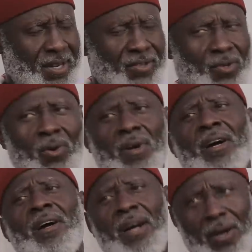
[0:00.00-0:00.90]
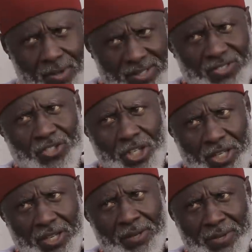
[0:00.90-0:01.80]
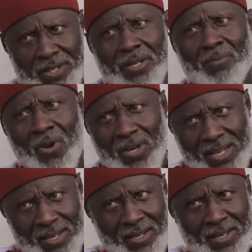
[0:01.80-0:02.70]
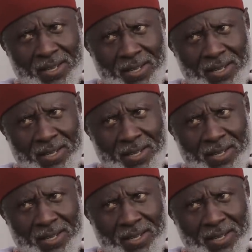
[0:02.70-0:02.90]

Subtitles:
So how is she, I mean the mother?